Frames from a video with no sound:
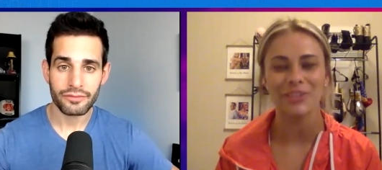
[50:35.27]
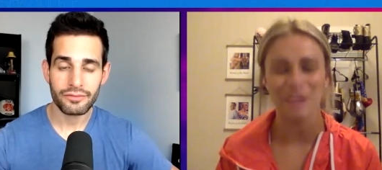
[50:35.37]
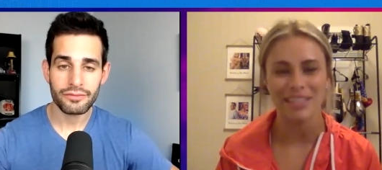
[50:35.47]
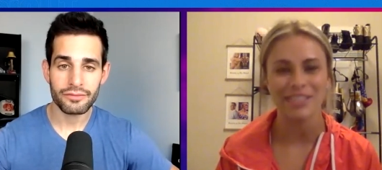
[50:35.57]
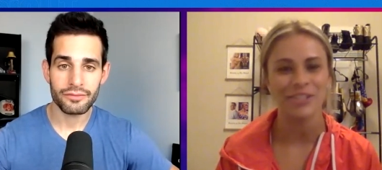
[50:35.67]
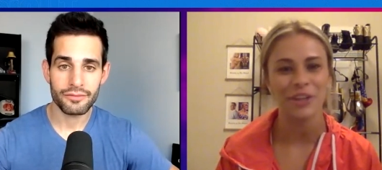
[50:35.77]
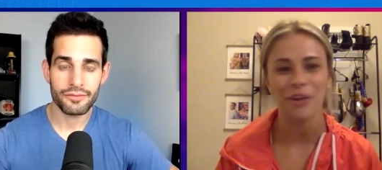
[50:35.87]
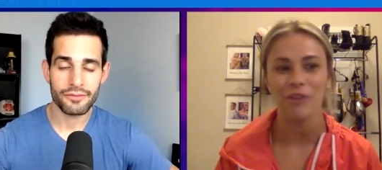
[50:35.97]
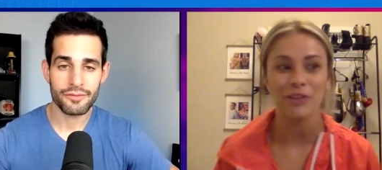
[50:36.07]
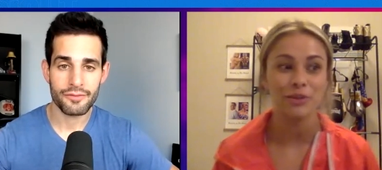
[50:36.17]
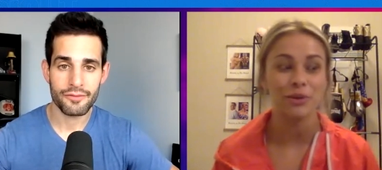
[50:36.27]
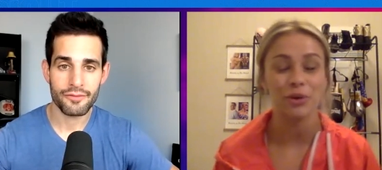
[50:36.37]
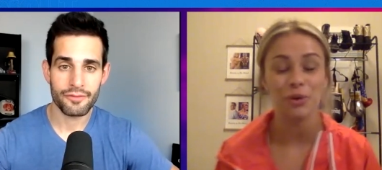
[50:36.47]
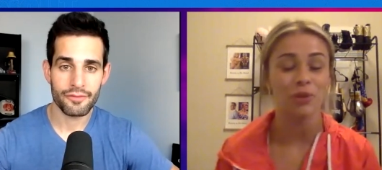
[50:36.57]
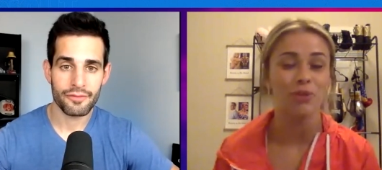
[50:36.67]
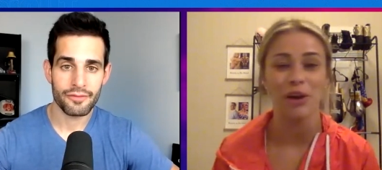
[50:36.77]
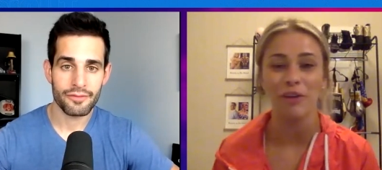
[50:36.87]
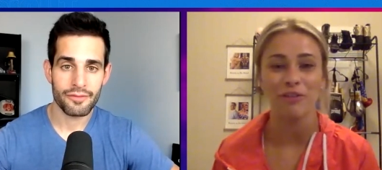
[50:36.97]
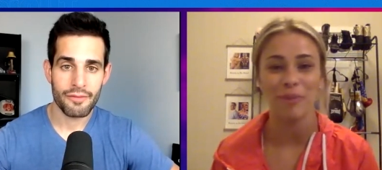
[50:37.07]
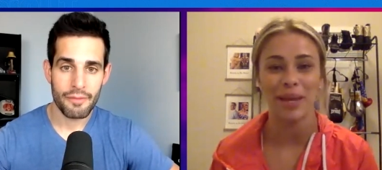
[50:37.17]
Speaker 1: transitioning over to a new
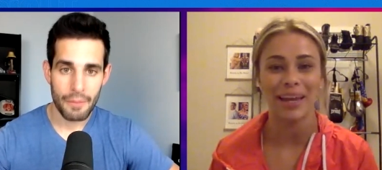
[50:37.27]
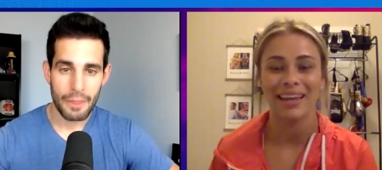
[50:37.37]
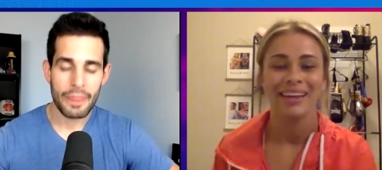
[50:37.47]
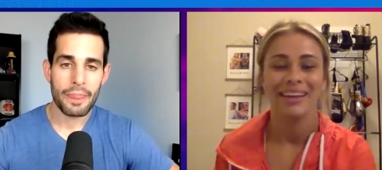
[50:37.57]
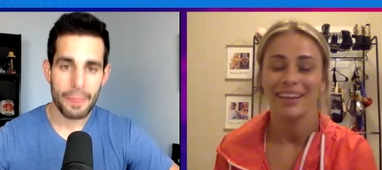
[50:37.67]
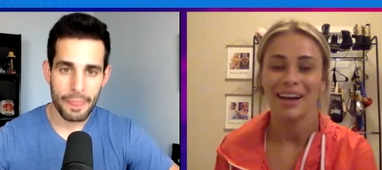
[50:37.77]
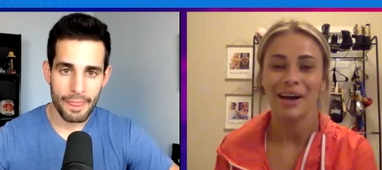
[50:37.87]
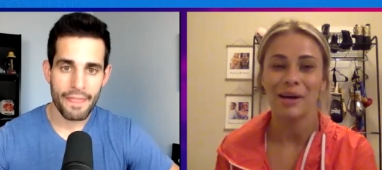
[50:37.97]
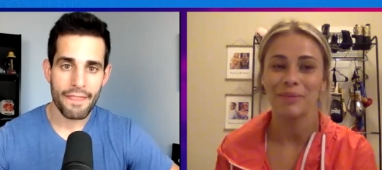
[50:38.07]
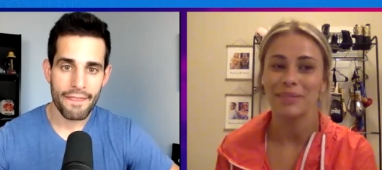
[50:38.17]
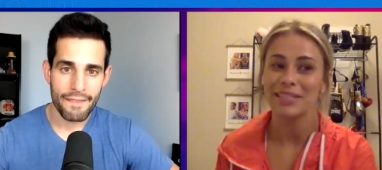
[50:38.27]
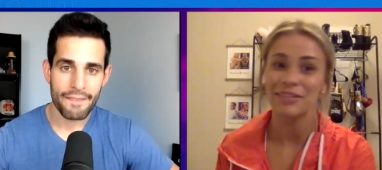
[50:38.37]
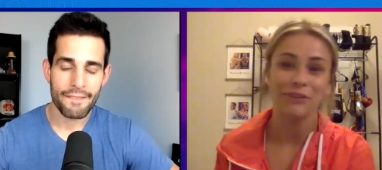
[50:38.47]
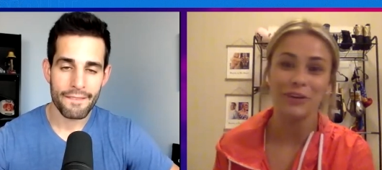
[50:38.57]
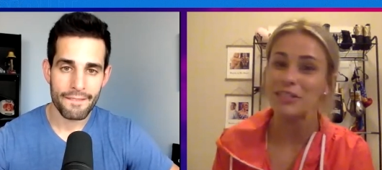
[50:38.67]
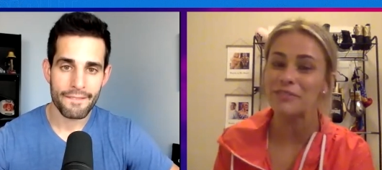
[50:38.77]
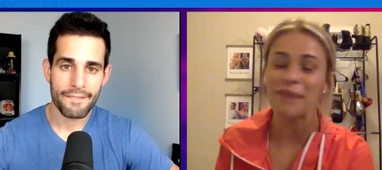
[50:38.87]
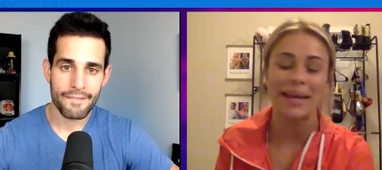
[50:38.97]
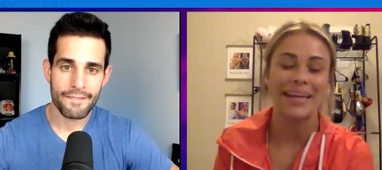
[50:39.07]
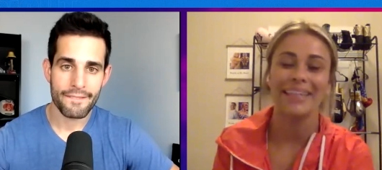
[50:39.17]
career for me. It's the first of
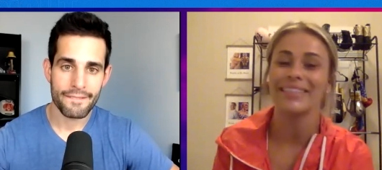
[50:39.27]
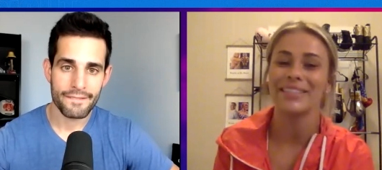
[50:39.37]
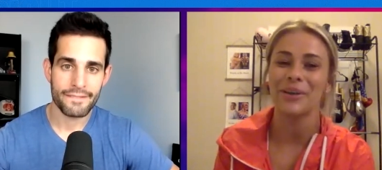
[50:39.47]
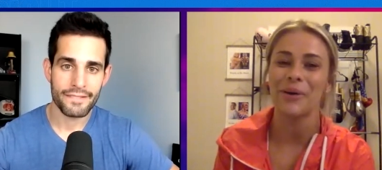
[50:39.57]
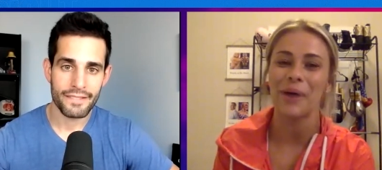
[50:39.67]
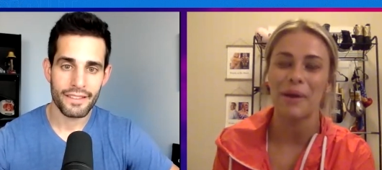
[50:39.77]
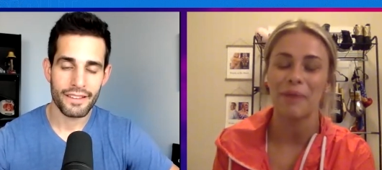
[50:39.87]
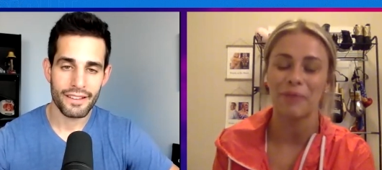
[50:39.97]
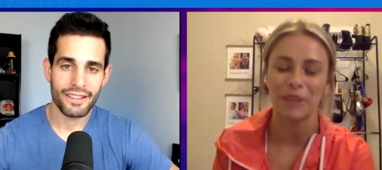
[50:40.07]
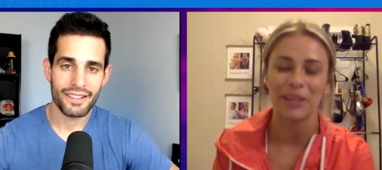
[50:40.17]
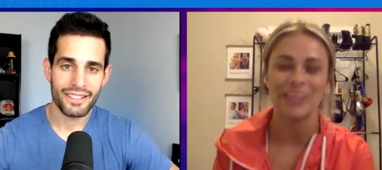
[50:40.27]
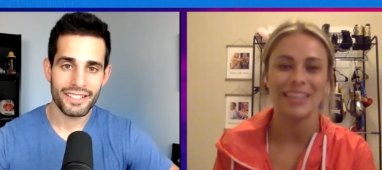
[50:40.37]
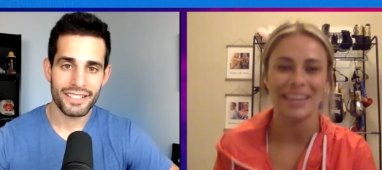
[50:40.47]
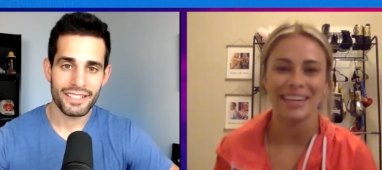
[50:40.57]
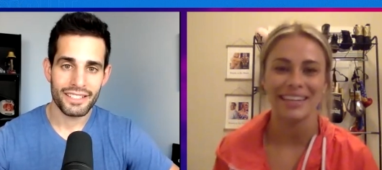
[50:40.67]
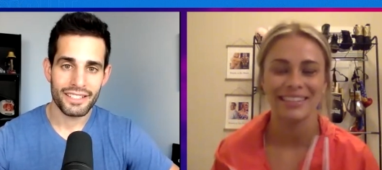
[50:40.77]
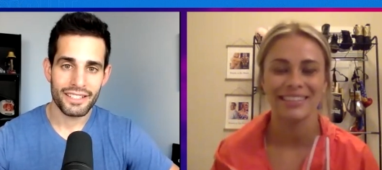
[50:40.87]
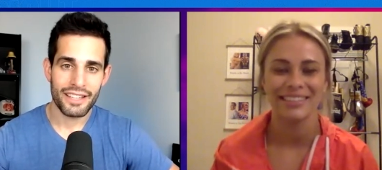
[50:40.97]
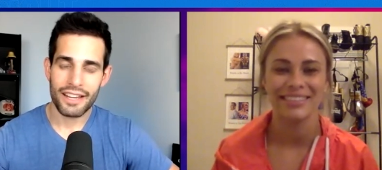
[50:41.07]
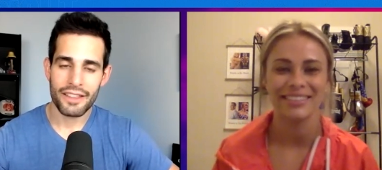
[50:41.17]
many, so I'm really excited.
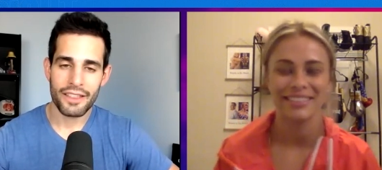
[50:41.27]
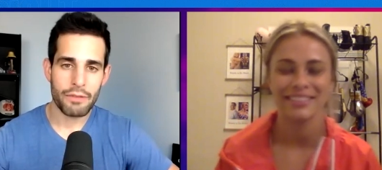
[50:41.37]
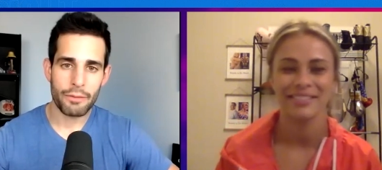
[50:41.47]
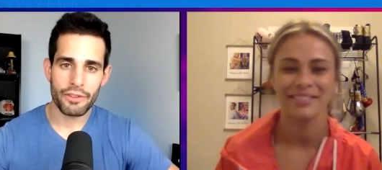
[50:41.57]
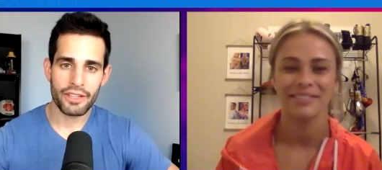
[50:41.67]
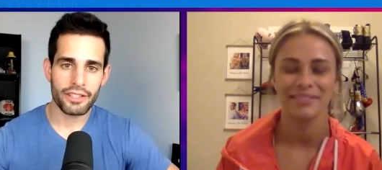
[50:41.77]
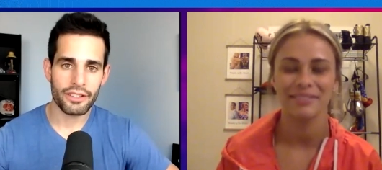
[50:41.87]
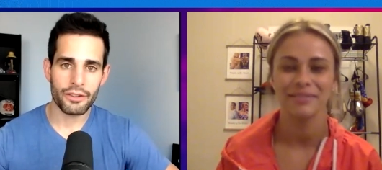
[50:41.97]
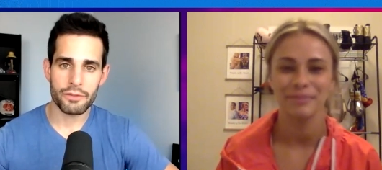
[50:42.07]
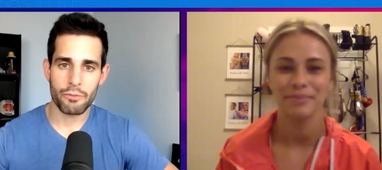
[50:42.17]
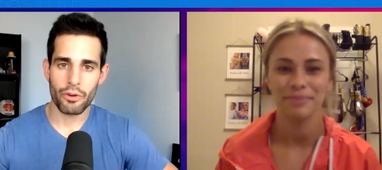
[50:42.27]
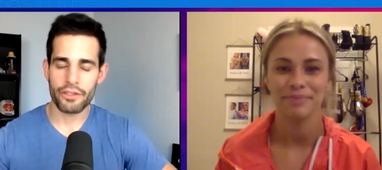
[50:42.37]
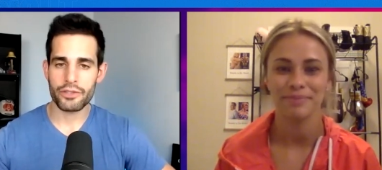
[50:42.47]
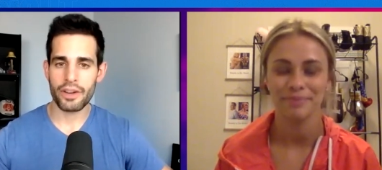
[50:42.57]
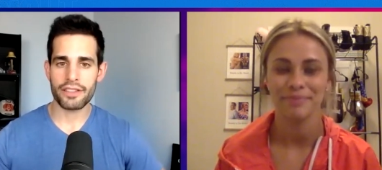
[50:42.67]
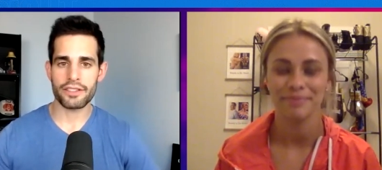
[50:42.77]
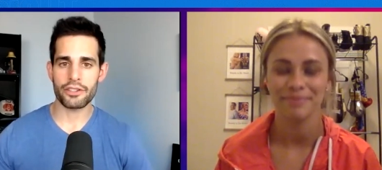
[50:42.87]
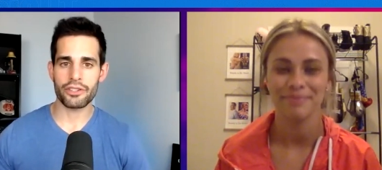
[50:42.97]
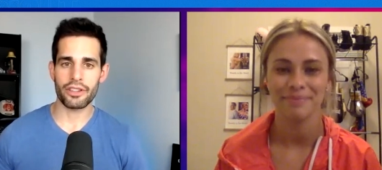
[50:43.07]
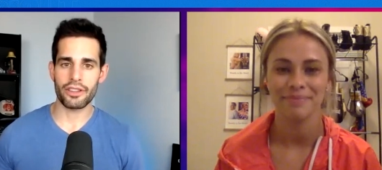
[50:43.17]
Speaker 2: Yeah, and I think people think that there's more of a
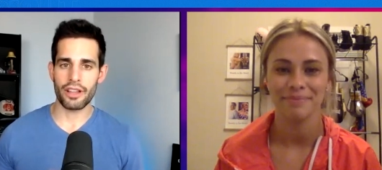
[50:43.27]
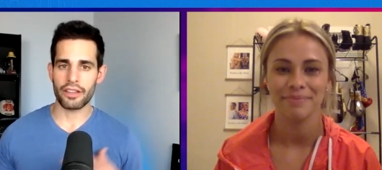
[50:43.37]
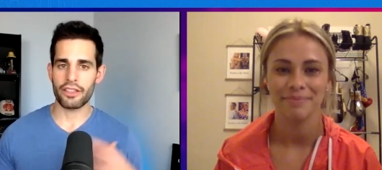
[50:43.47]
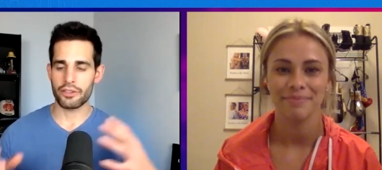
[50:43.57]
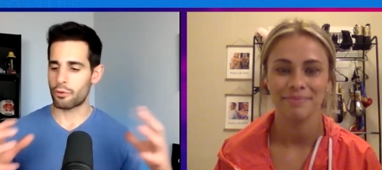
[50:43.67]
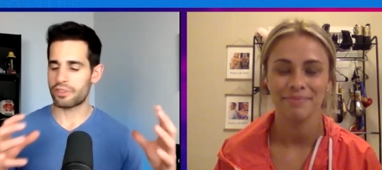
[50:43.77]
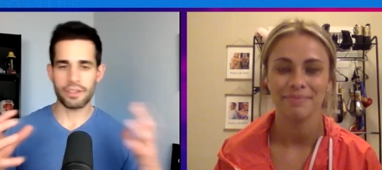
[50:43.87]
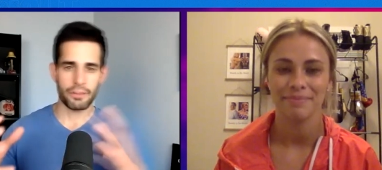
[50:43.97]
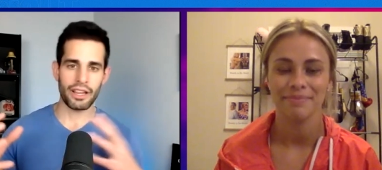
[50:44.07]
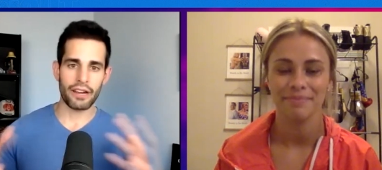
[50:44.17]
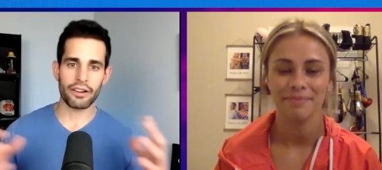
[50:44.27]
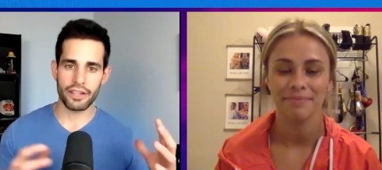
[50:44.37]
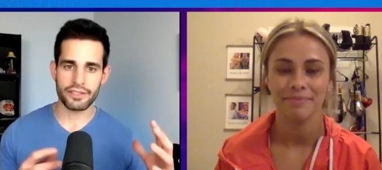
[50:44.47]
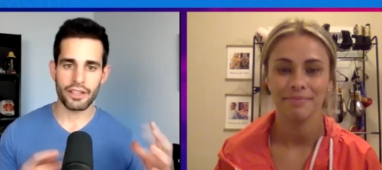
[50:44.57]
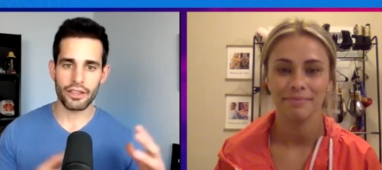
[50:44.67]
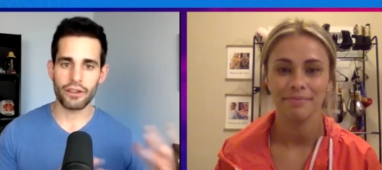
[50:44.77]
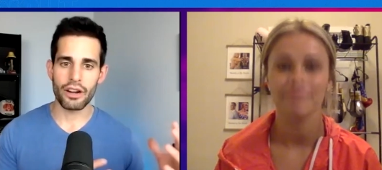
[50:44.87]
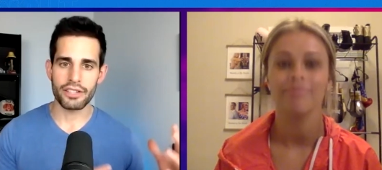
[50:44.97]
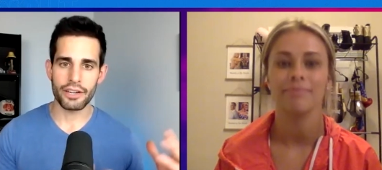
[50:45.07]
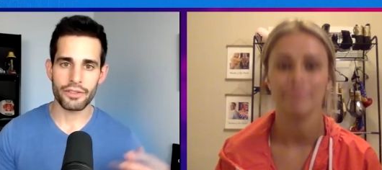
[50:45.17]
transition, like there's more similarities than there
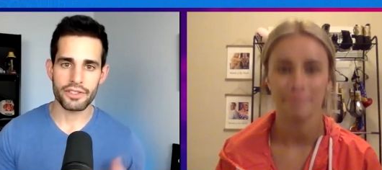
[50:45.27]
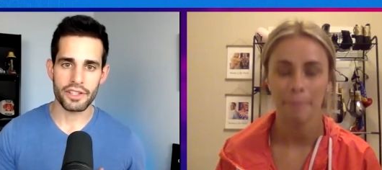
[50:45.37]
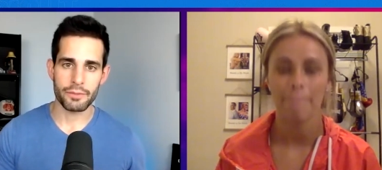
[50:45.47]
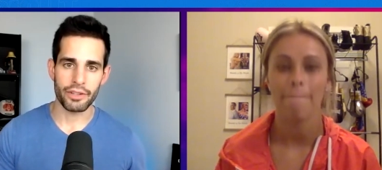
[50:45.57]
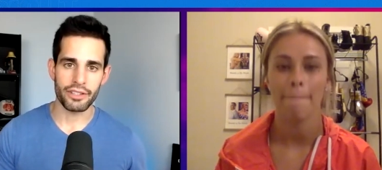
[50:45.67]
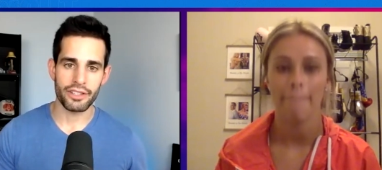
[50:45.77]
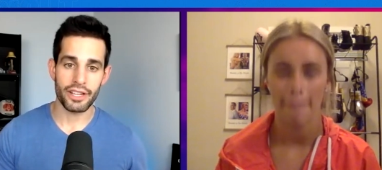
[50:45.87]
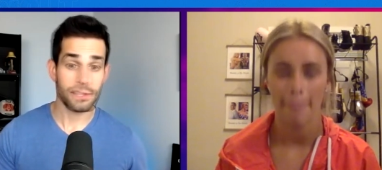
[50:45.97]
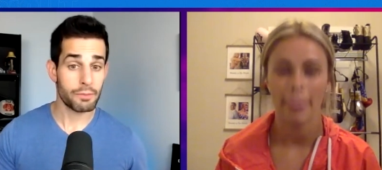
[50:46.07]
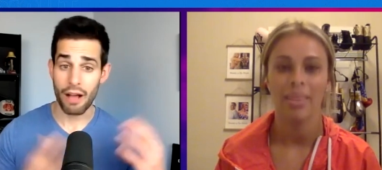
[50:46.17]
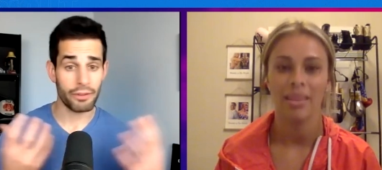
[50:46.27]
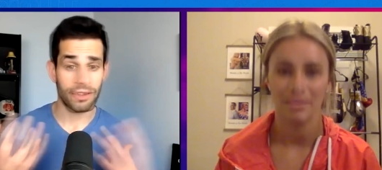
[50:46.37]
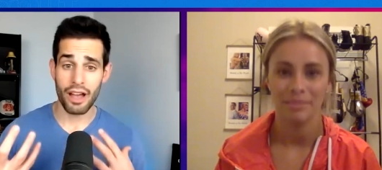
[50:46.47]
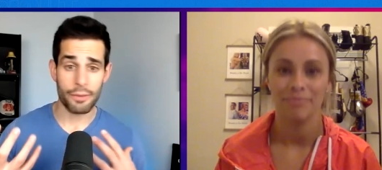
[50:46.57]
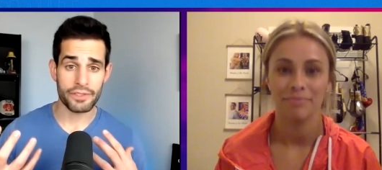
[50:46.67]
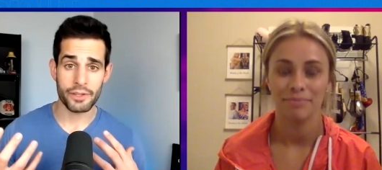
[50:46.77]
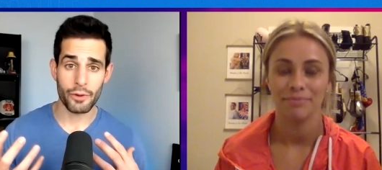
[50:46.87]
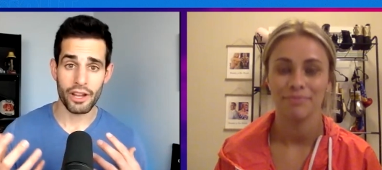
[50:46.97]
are differences, but it's probably the opposite